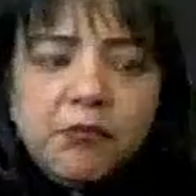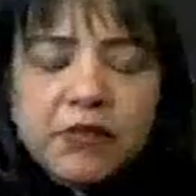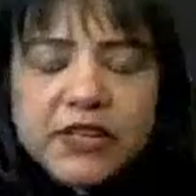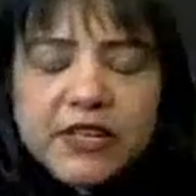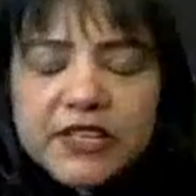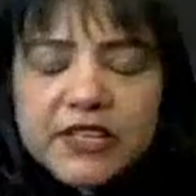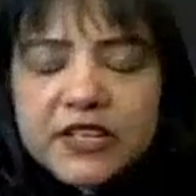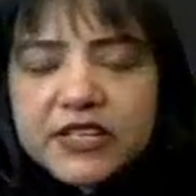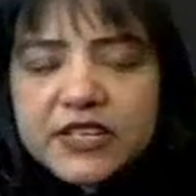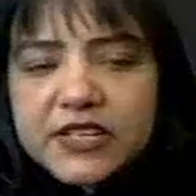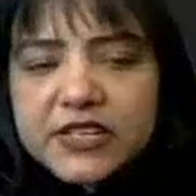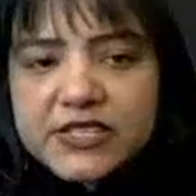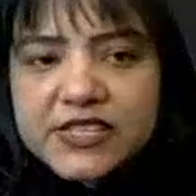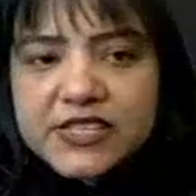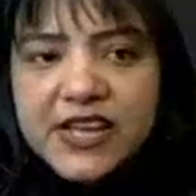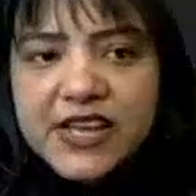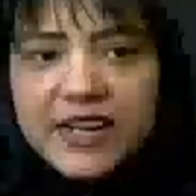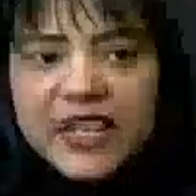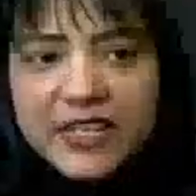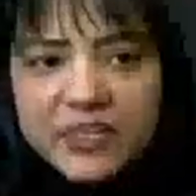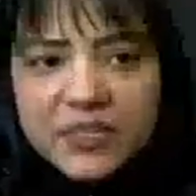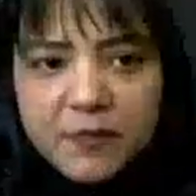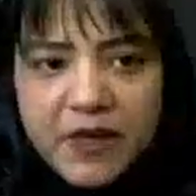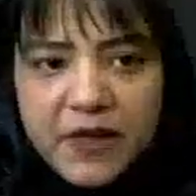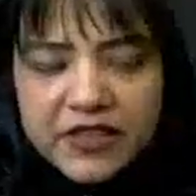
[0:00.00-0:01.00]
Maternal
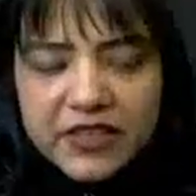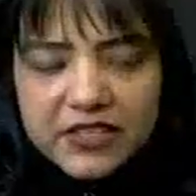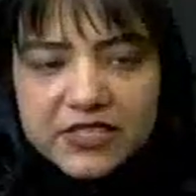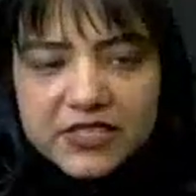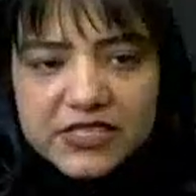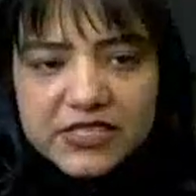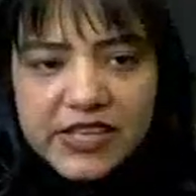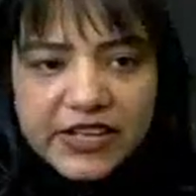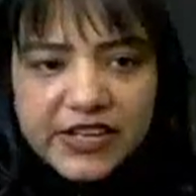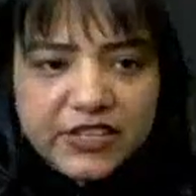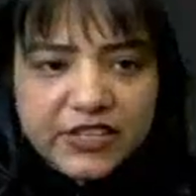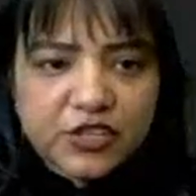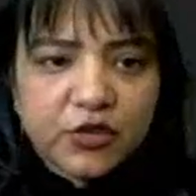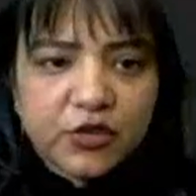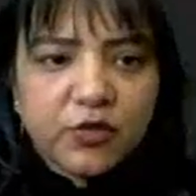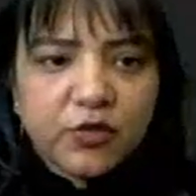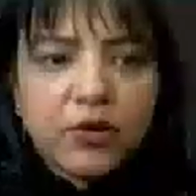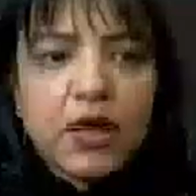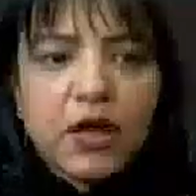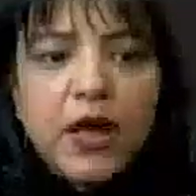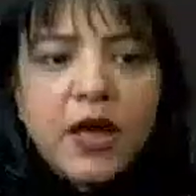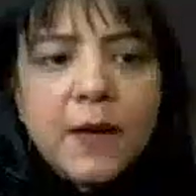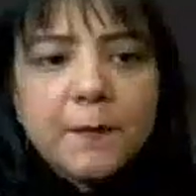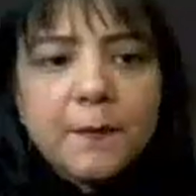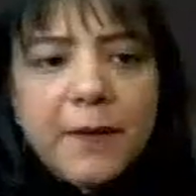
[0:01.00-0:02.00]
side is mother's side. So
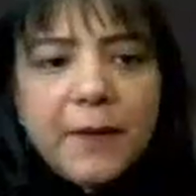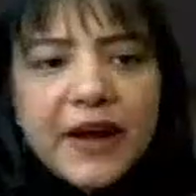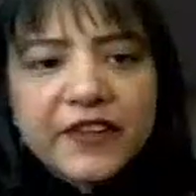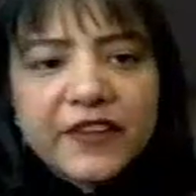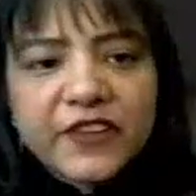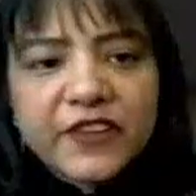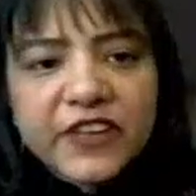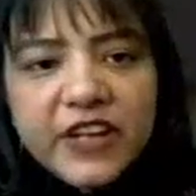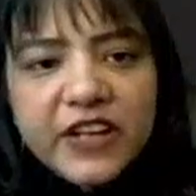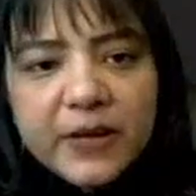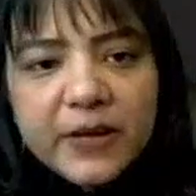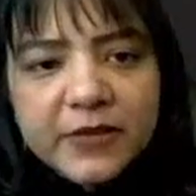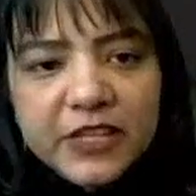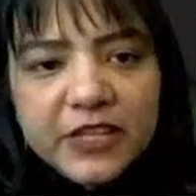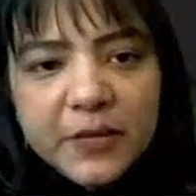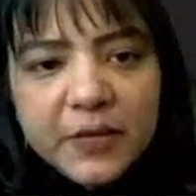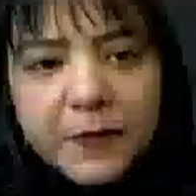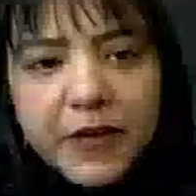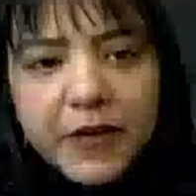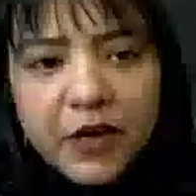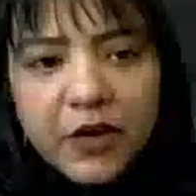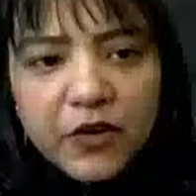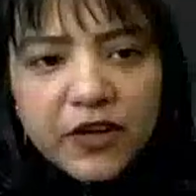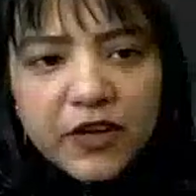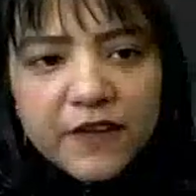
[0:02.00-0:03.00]
patri ka
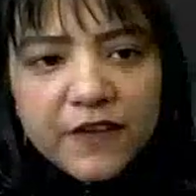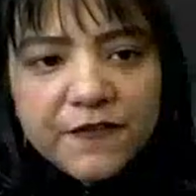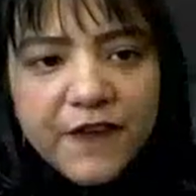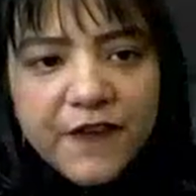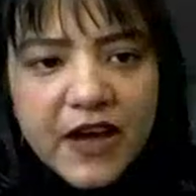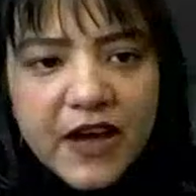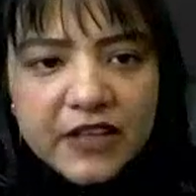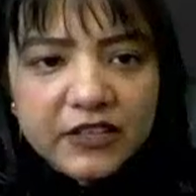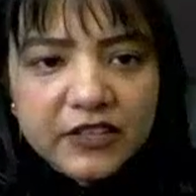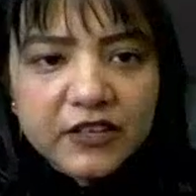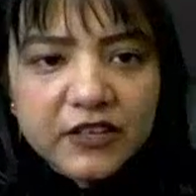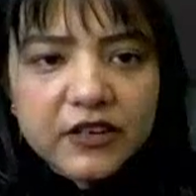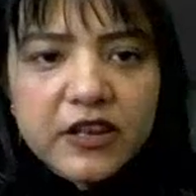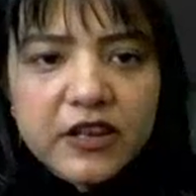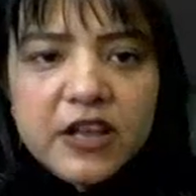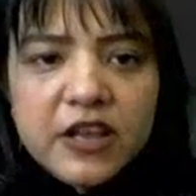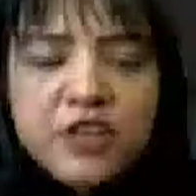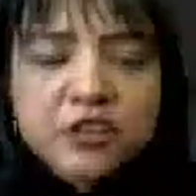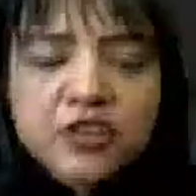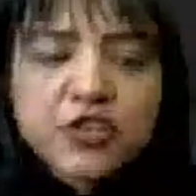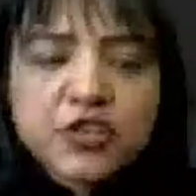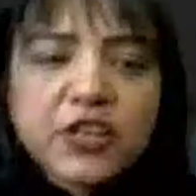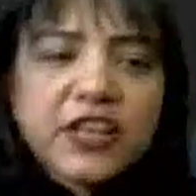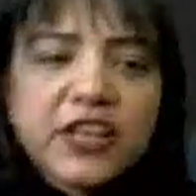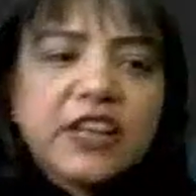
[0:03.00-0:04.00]
matlab kya ho gaya? Father.
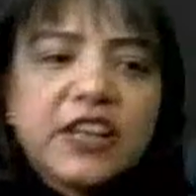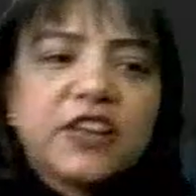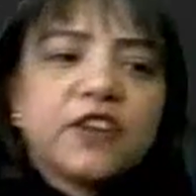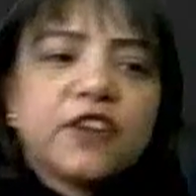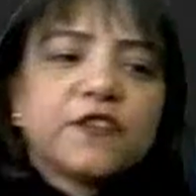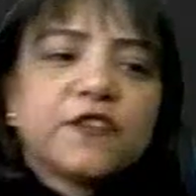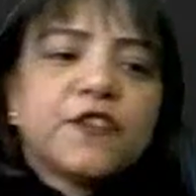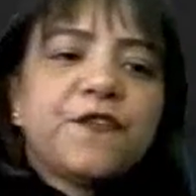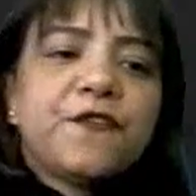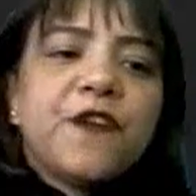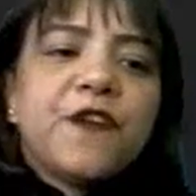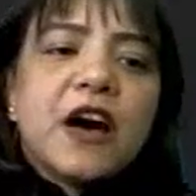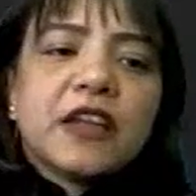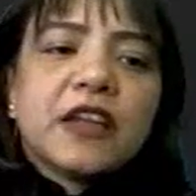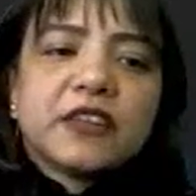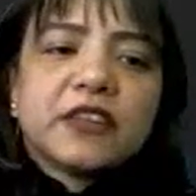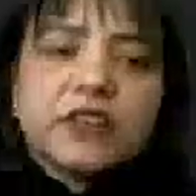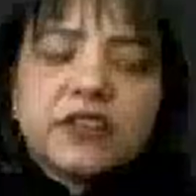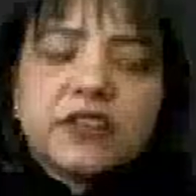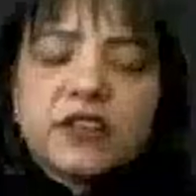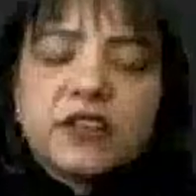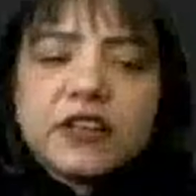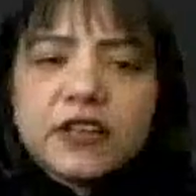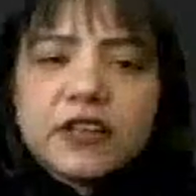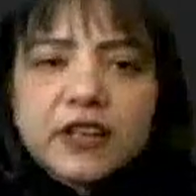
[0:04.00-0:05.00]
So killing of the
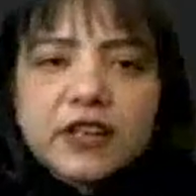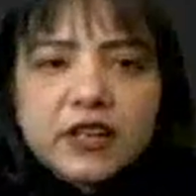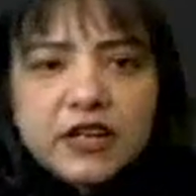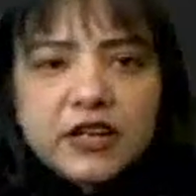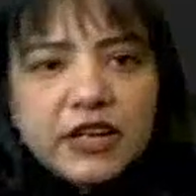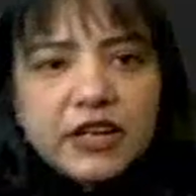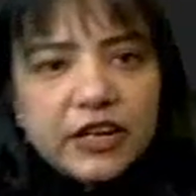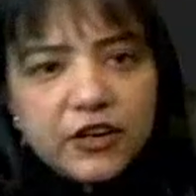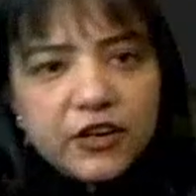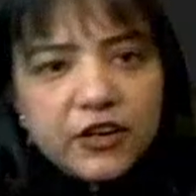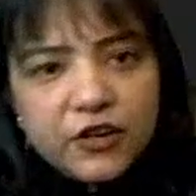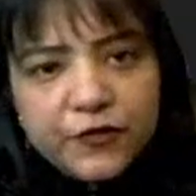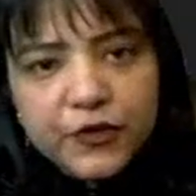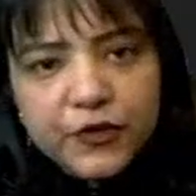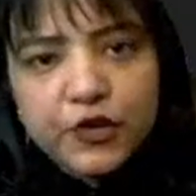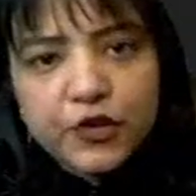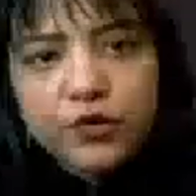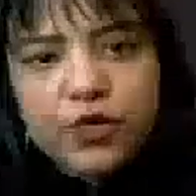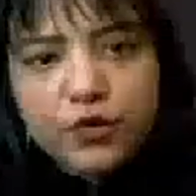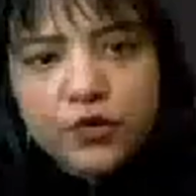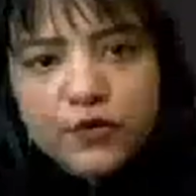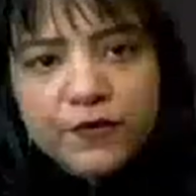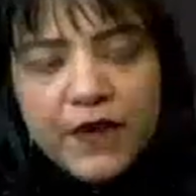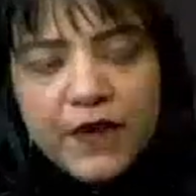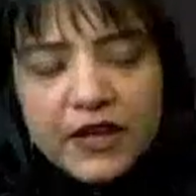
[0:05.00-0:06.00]
father, killing of
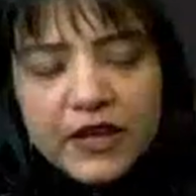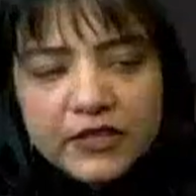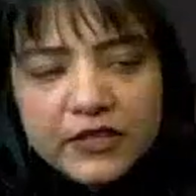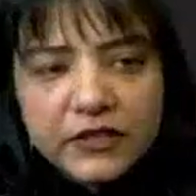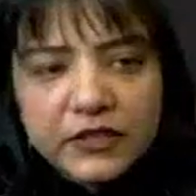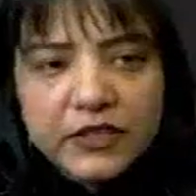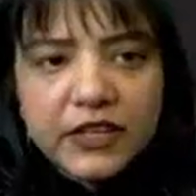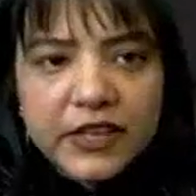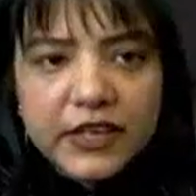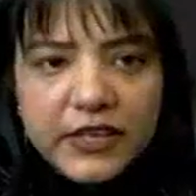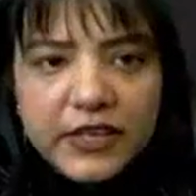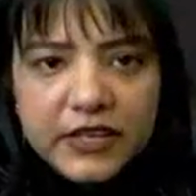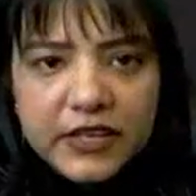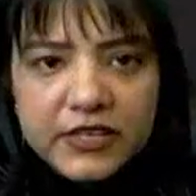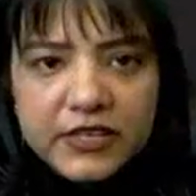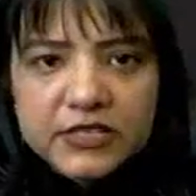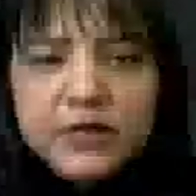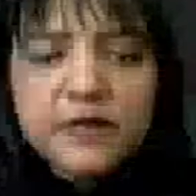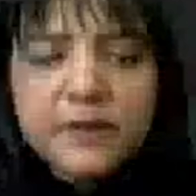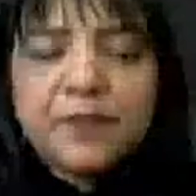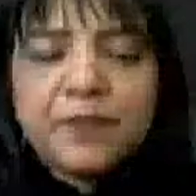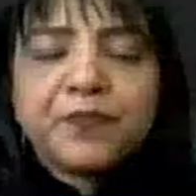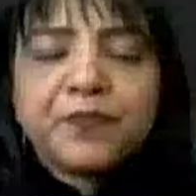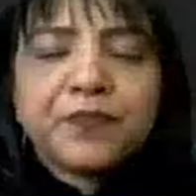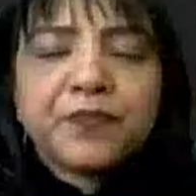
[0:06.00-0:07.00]
your own father
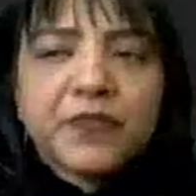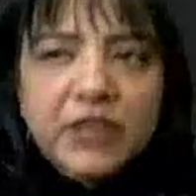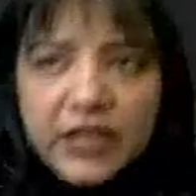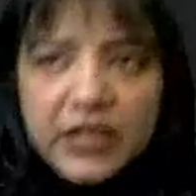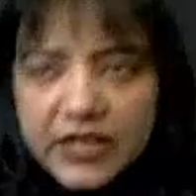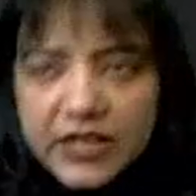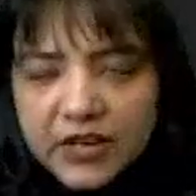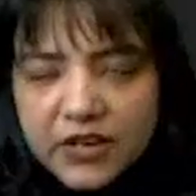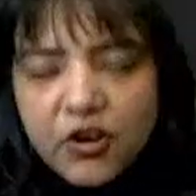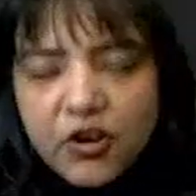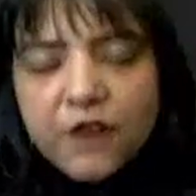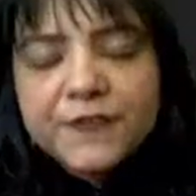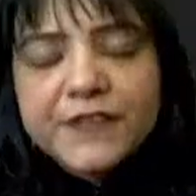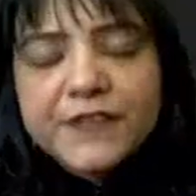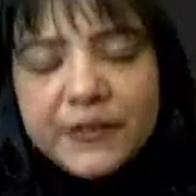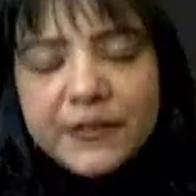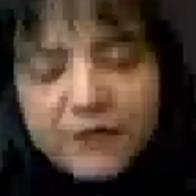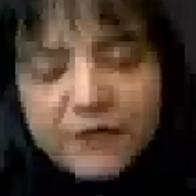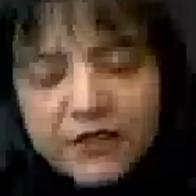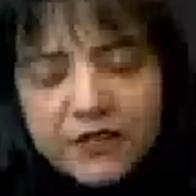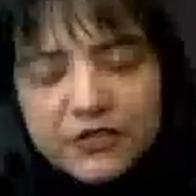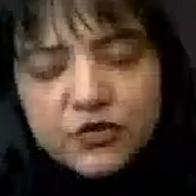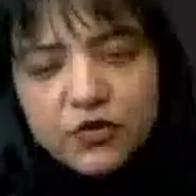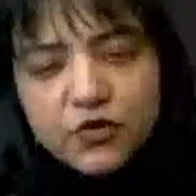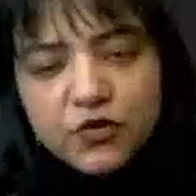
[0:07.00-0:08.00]
is, killing of
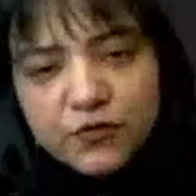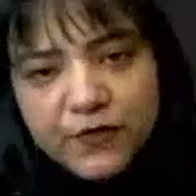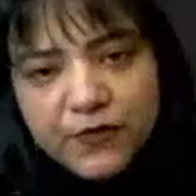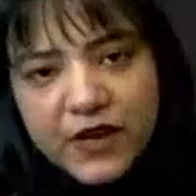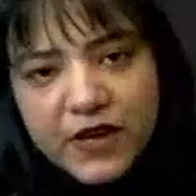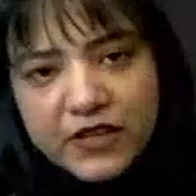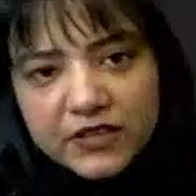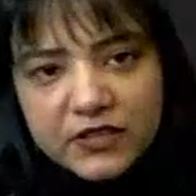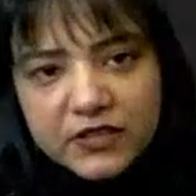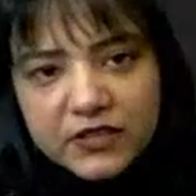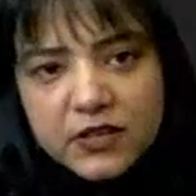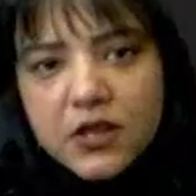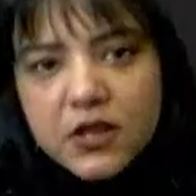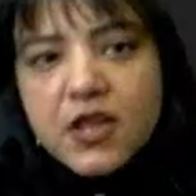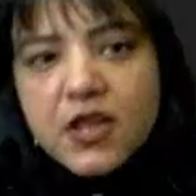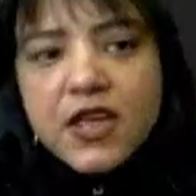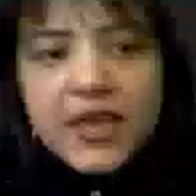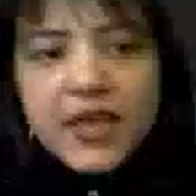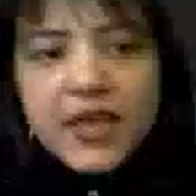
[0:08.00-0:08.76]
someone's own father